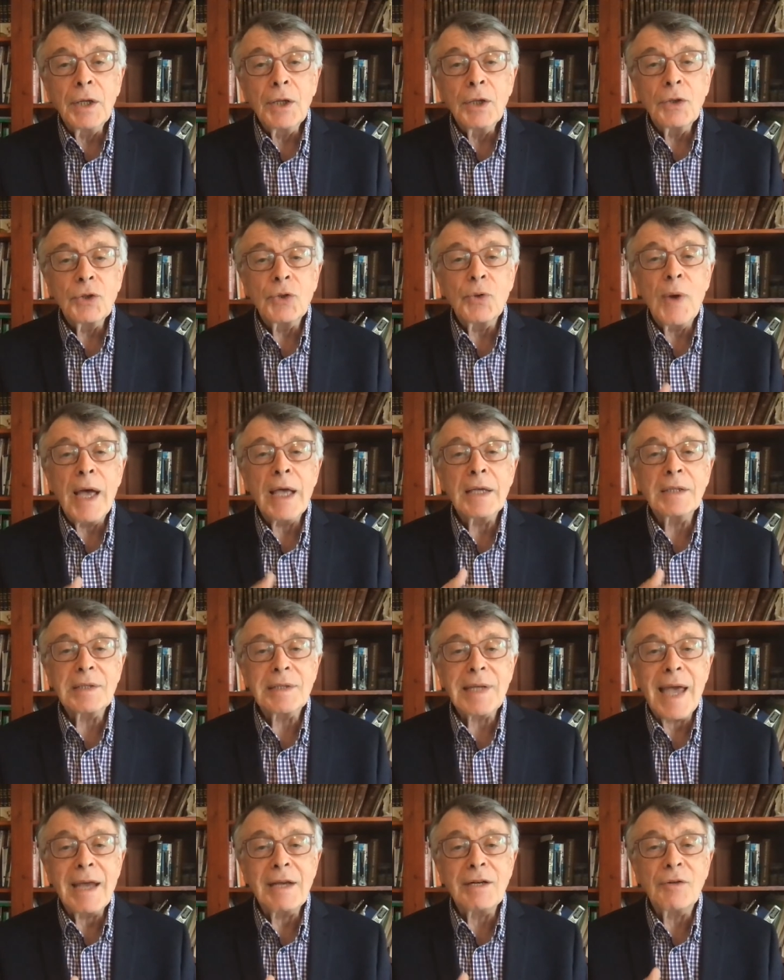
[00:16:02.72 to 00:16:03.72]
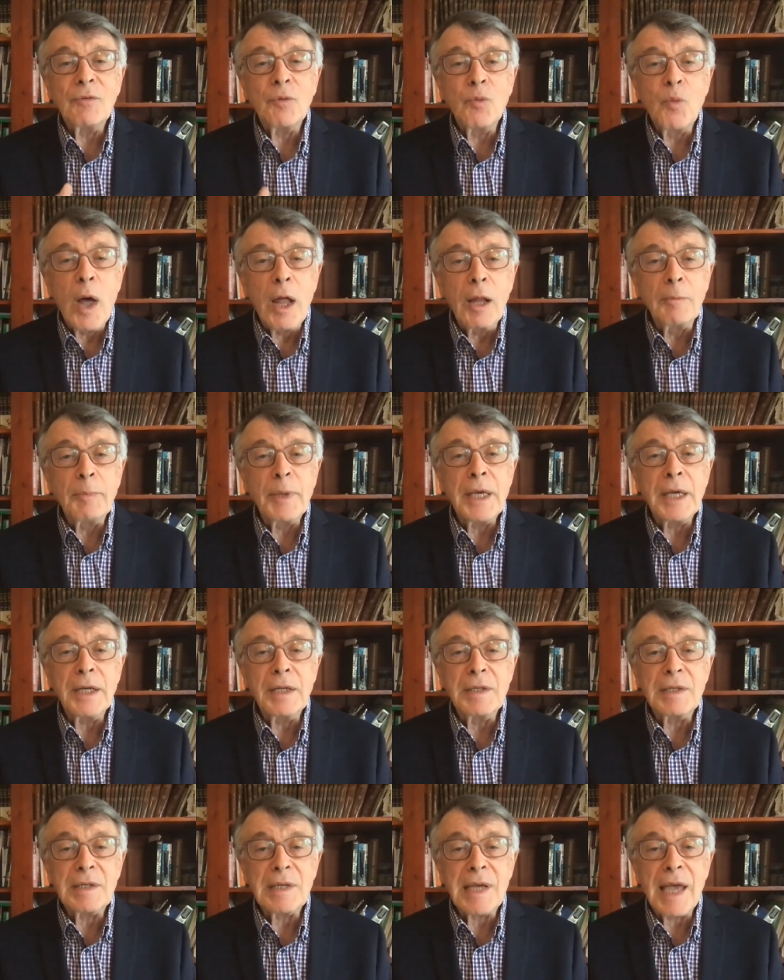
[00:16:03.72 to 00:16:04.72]
to our state of well-being
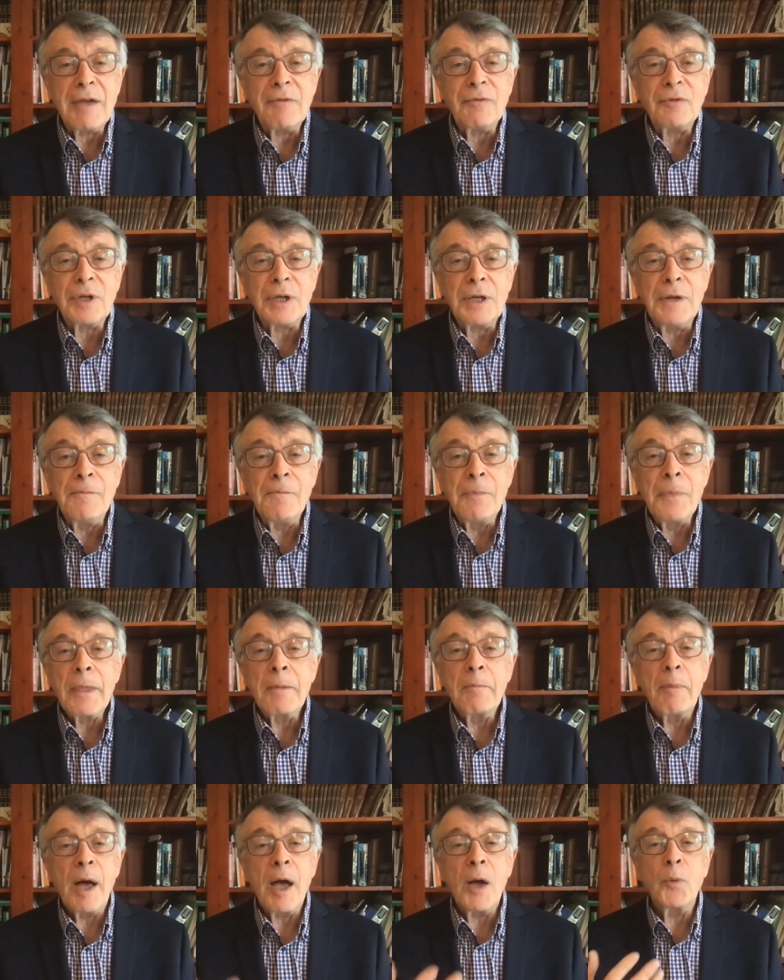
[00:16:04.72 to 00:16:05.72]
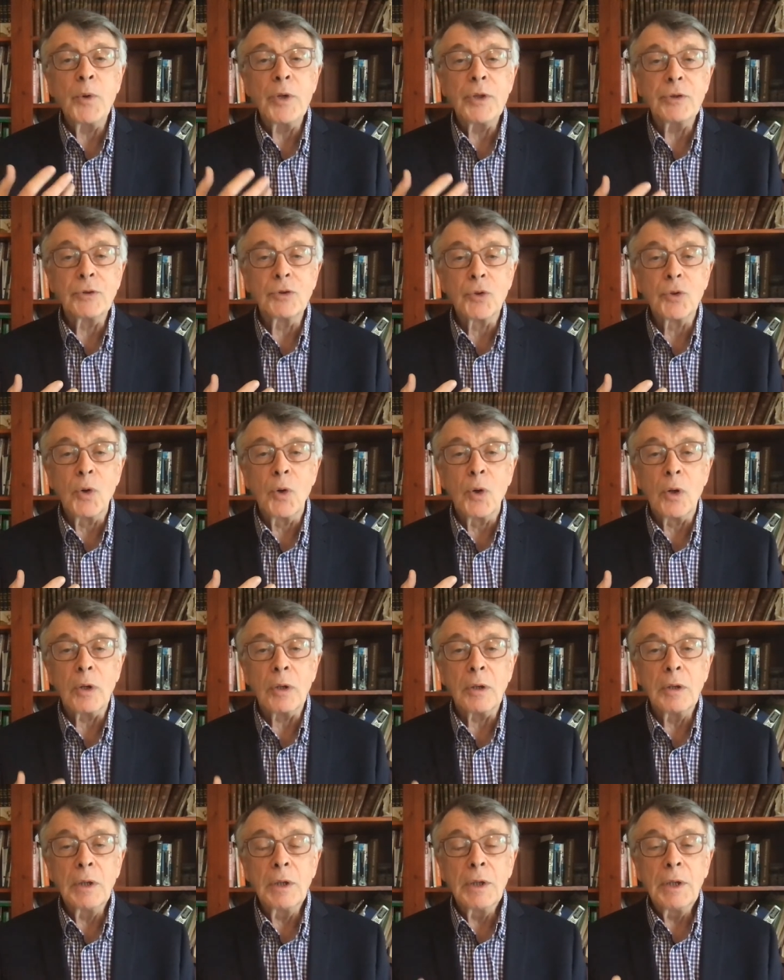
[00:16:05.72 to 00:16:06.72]
and safety by withdrawal.